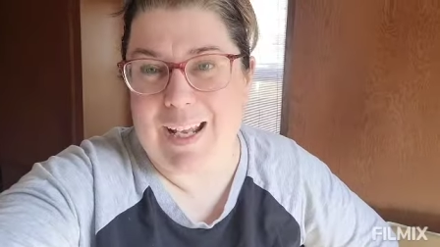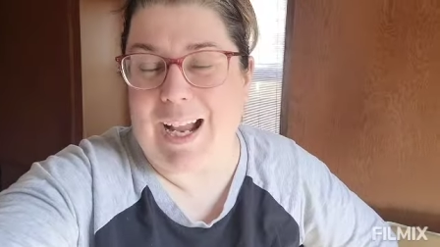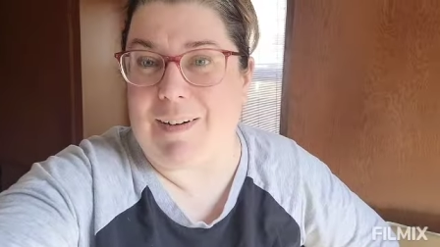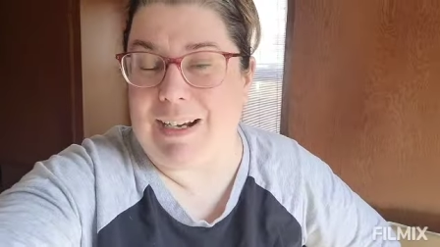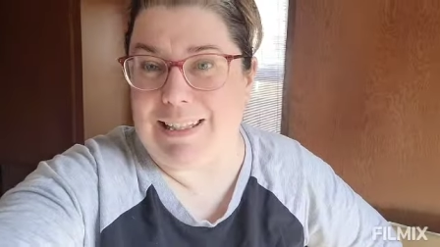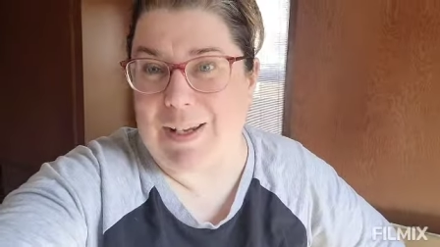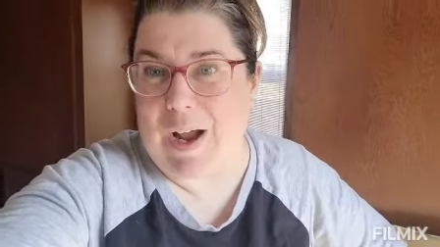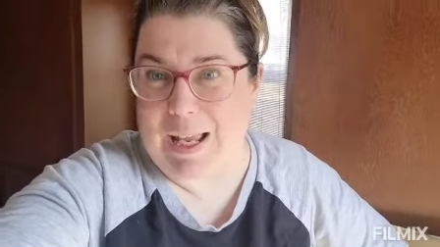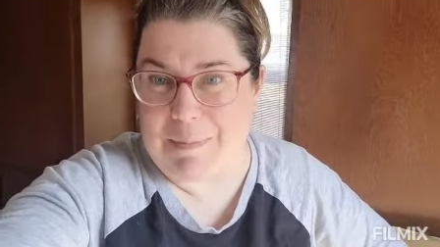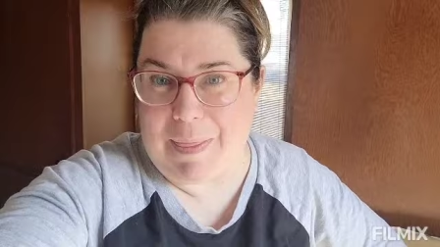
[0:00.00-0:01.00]
Alright, so
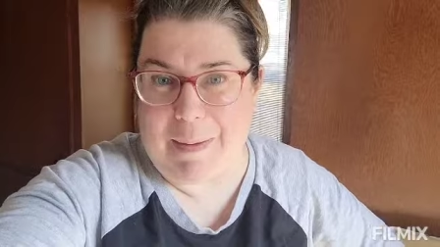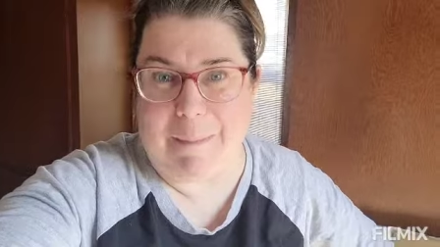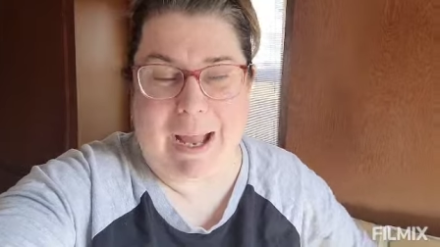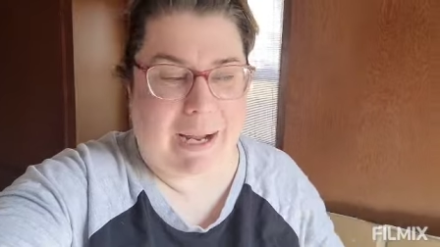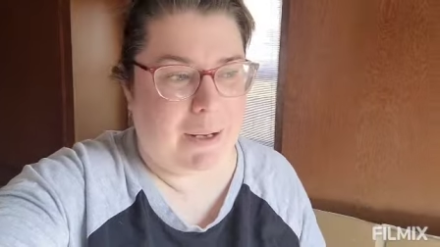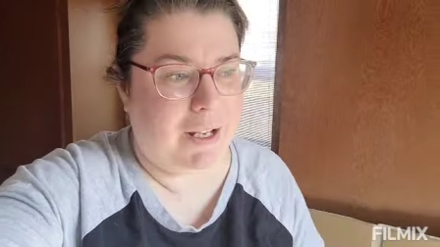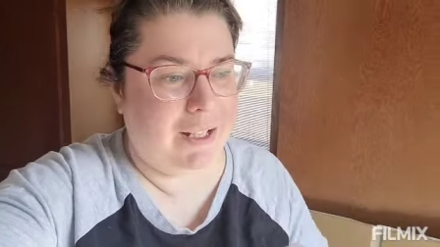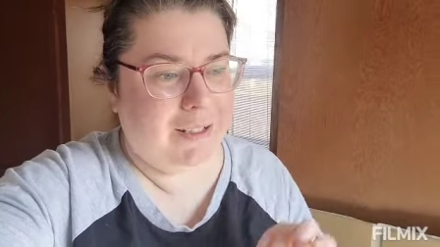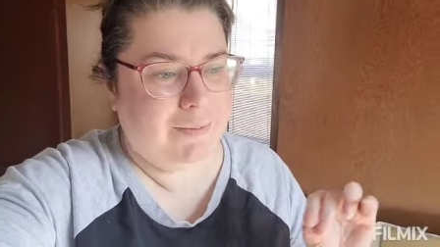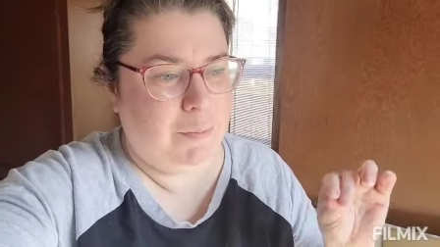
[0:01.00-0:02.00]
I'm in the back
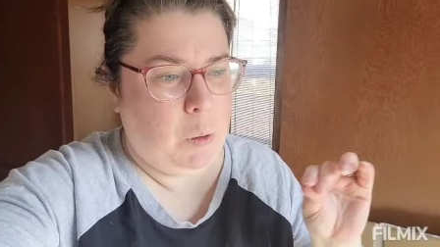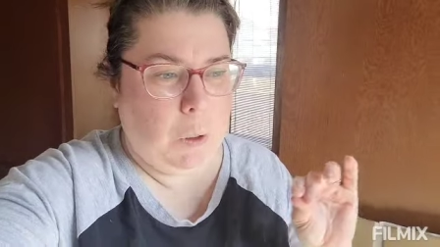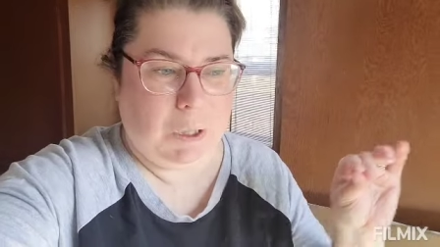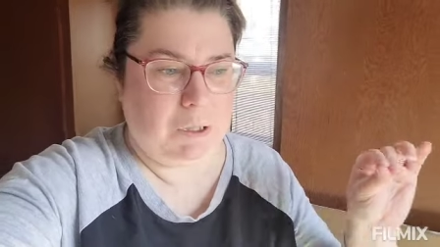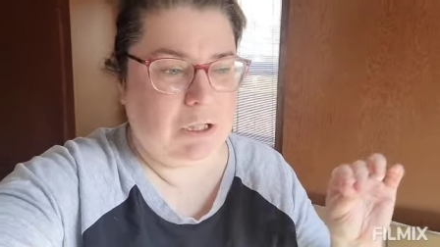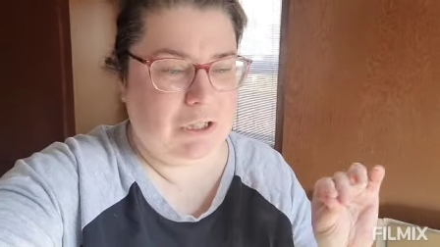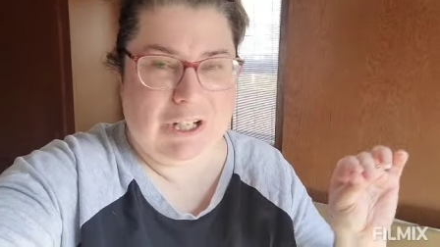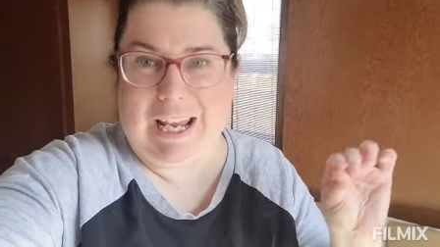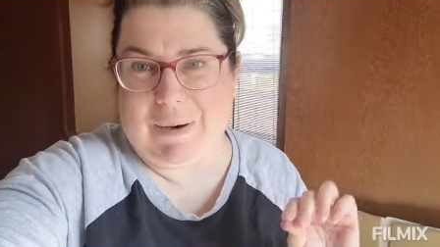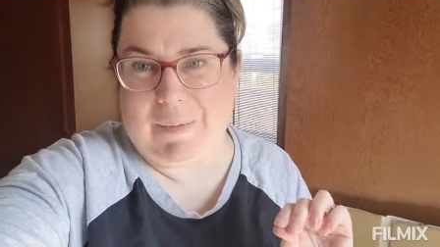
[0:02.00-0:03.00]

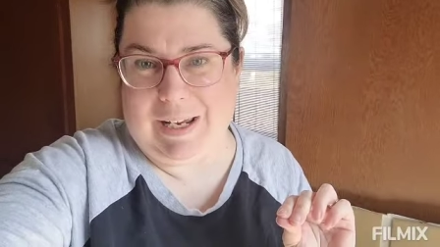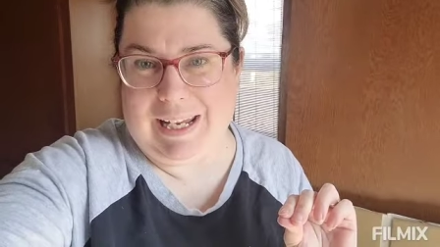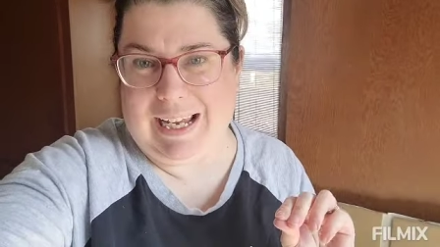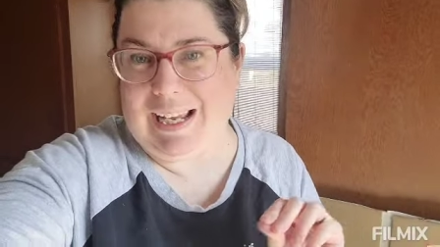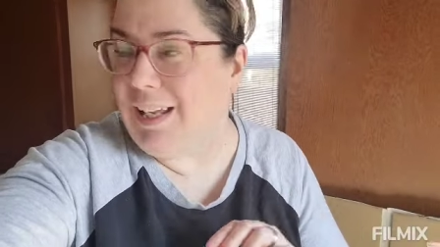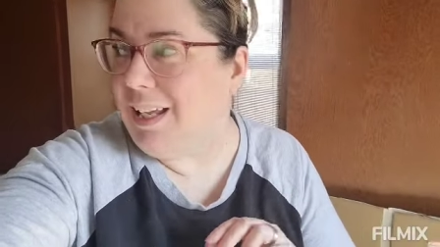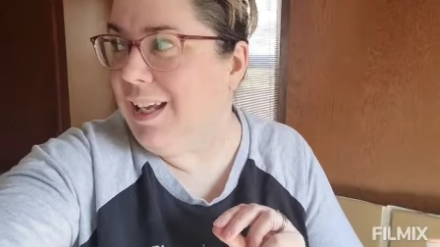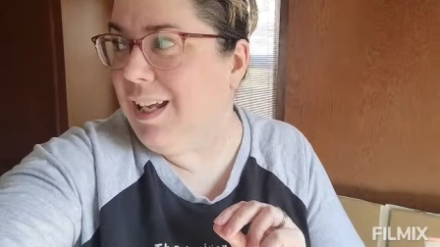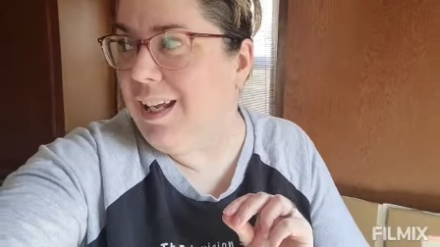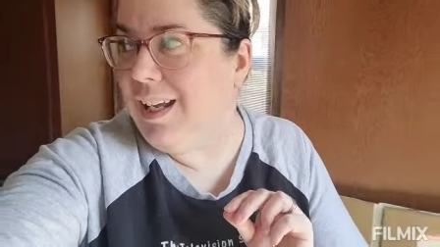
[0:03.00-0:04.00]
porch area
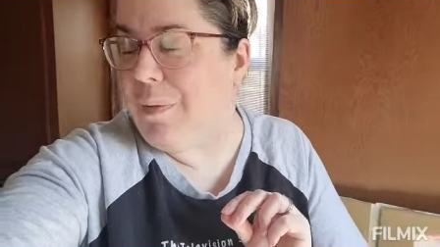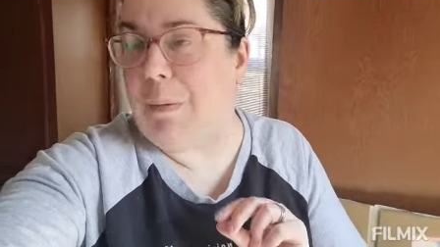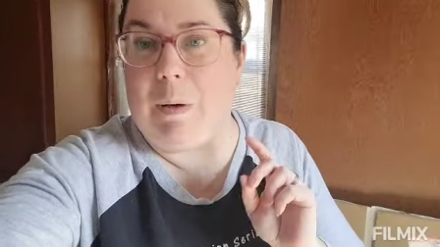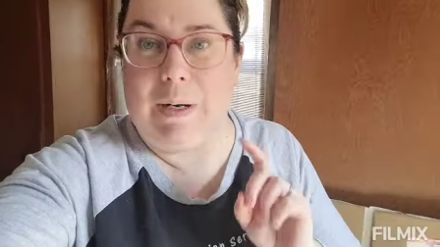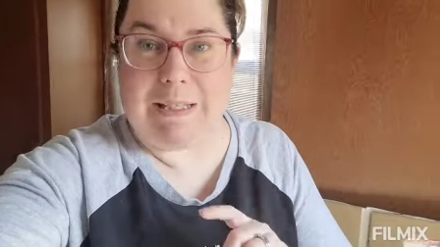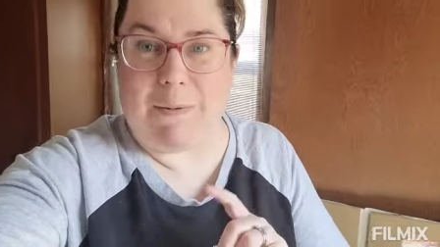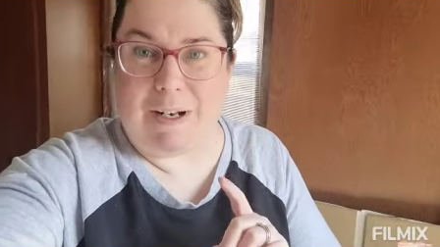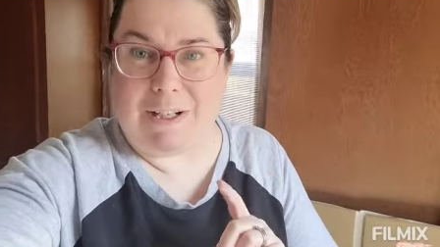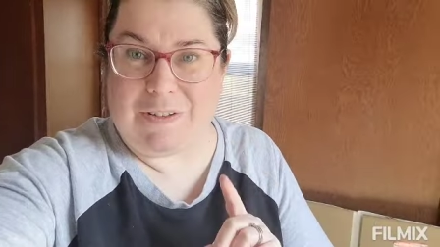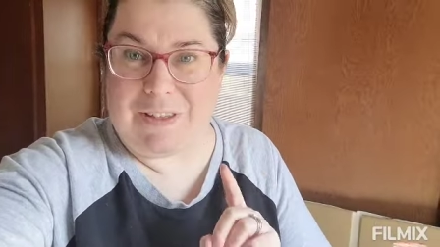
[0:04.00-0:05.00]
the boys
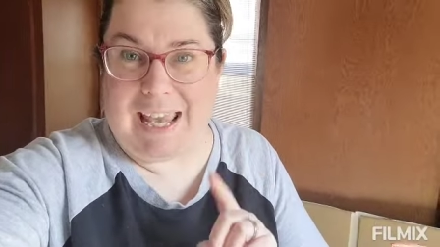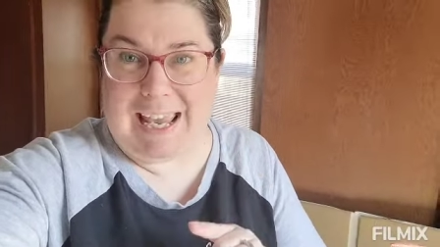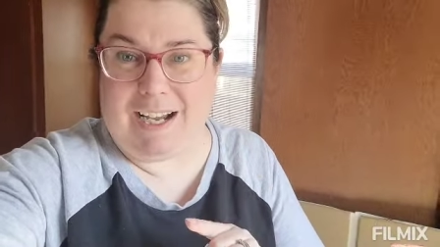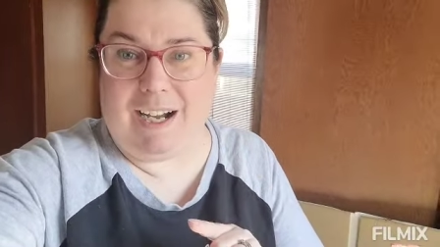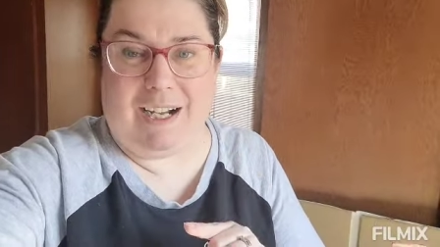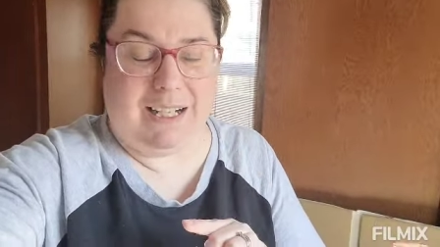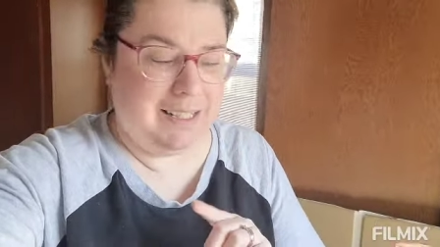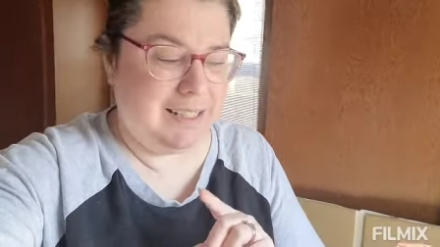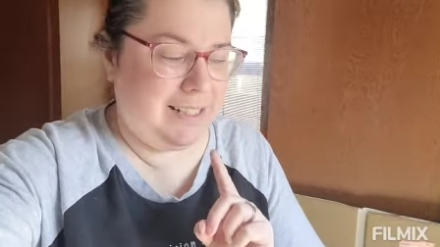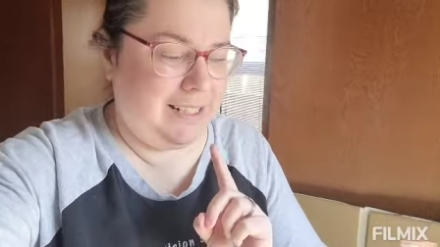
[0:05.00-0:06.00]
want to do the egg
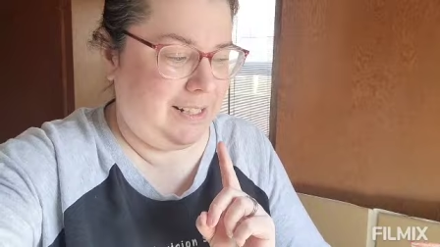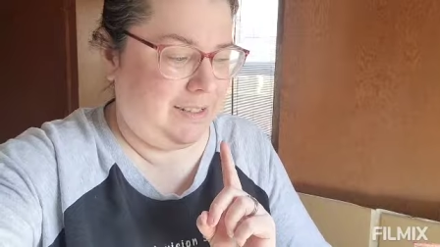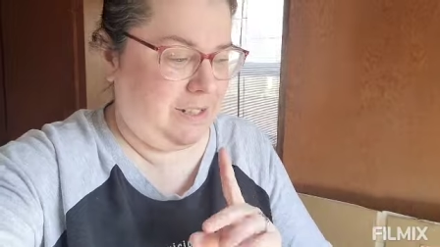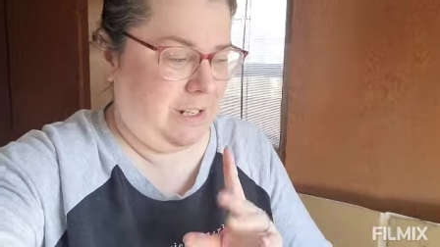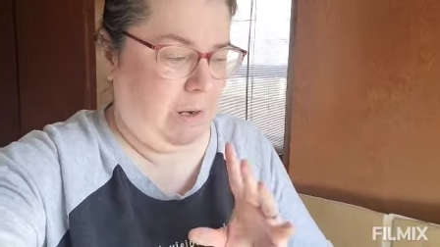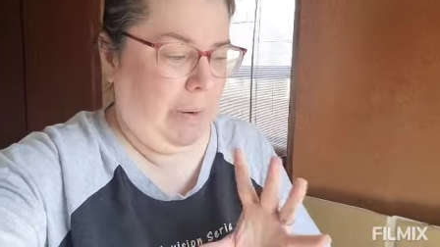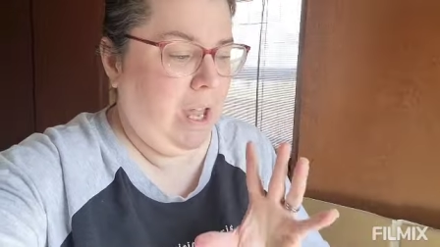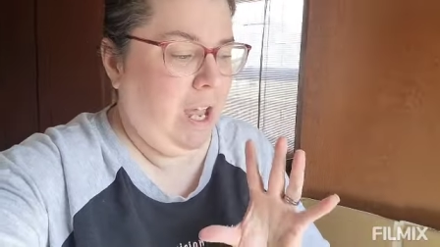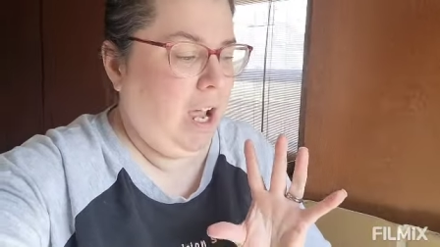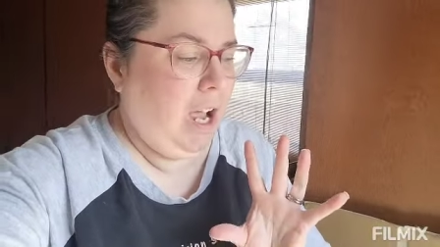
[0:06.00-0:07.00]
hunt. So
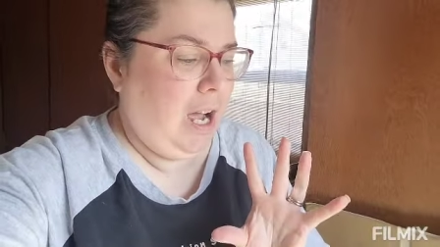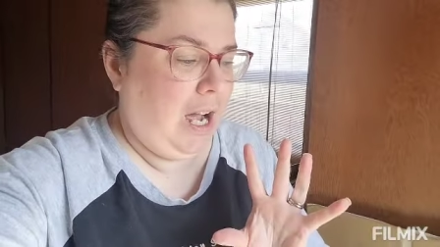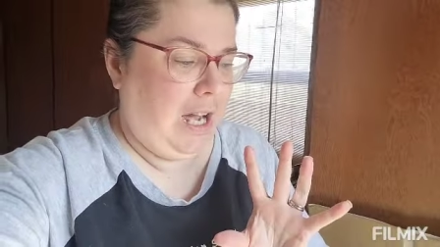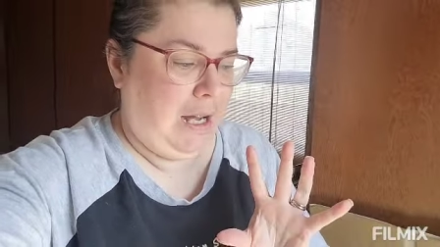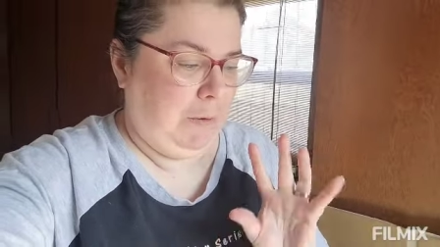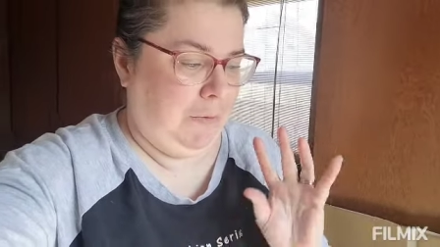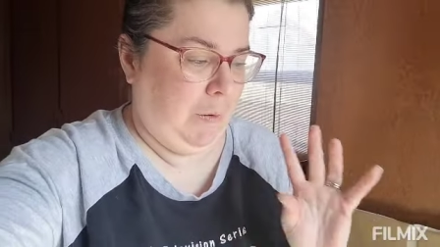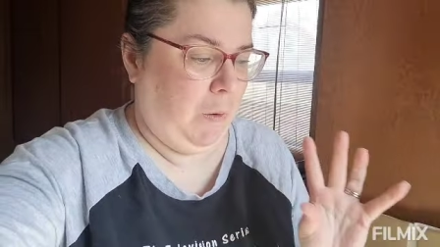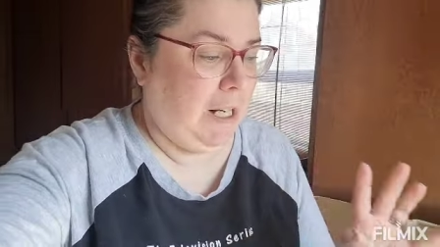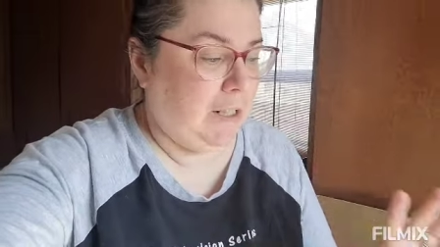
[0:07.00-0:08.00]
um, if
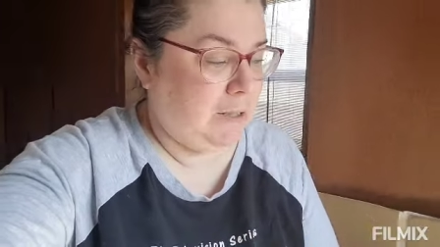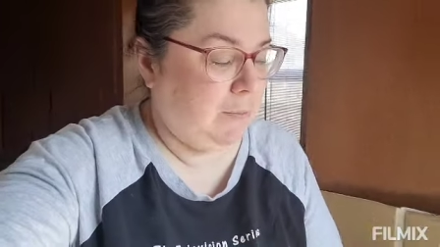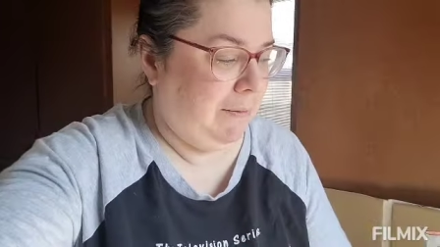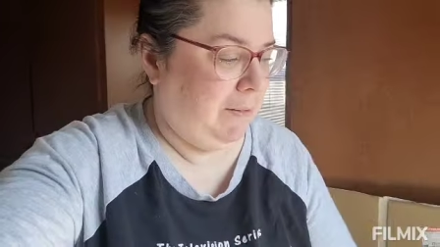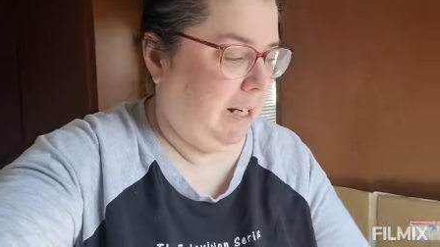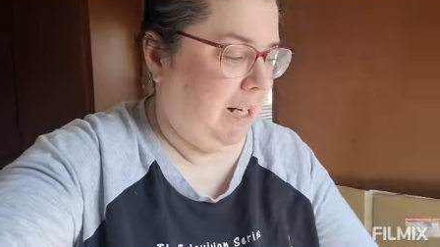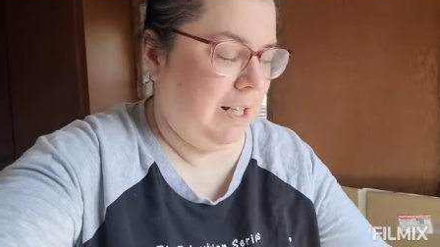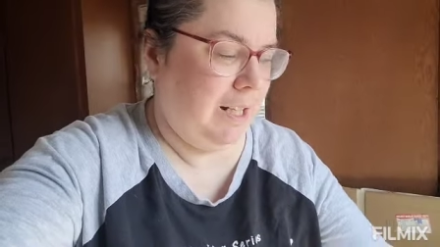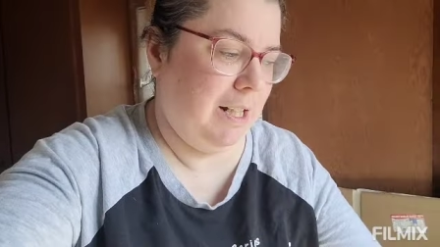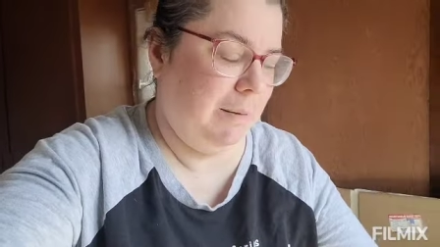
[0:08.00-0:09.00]
you watched my
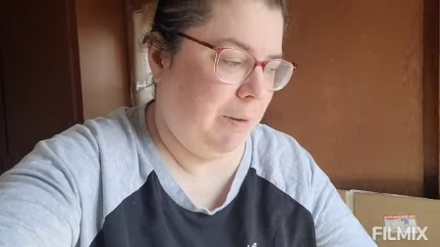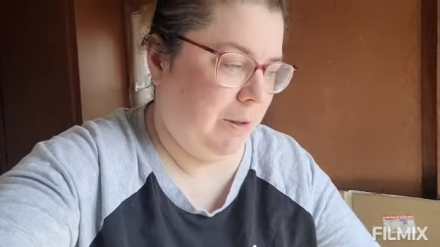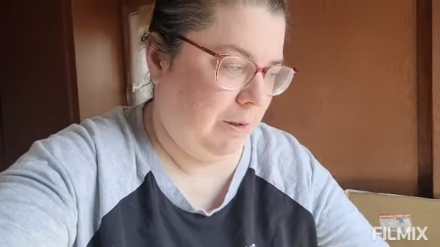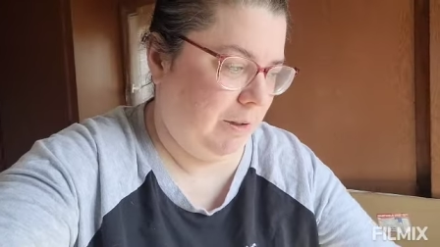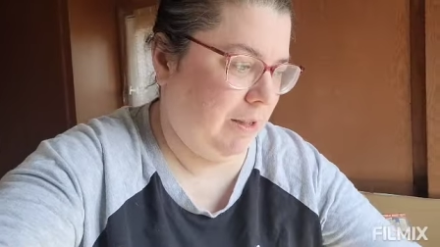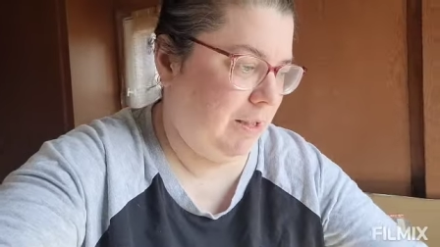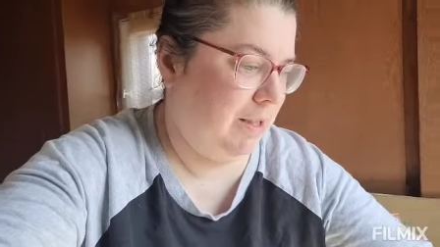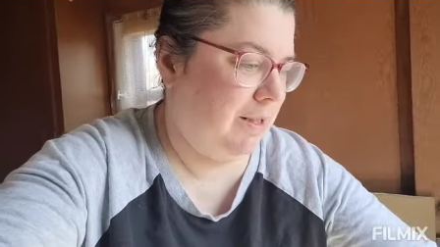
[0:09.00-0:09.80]
vlog a couple,